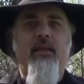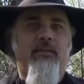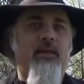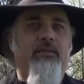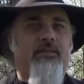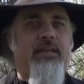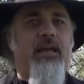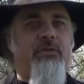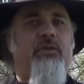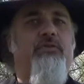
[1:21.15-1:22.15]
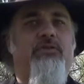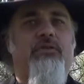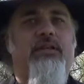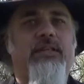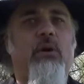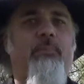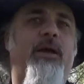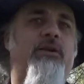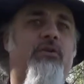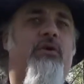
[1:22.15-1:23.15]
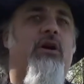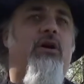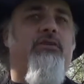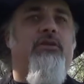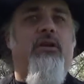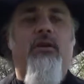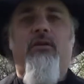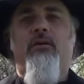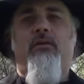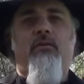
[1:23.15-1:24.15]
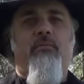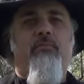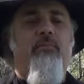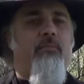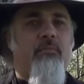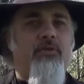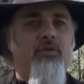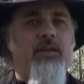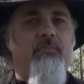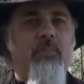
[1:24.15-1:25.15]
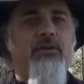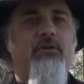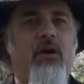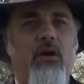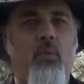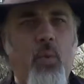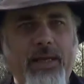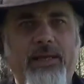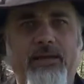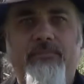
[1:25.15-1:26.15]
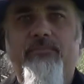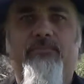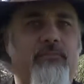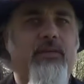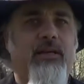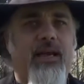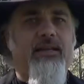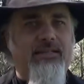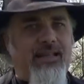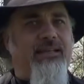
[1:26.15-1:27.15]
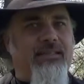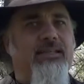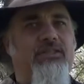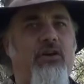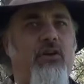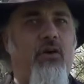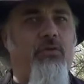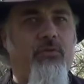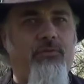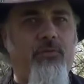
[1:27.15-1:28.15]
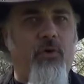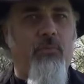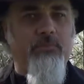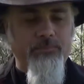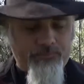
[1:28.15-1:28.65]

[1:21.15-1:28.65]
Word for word: Then the scarecrows need to go up in your garden during Meadowlark Week. Again, exact dates are on the form.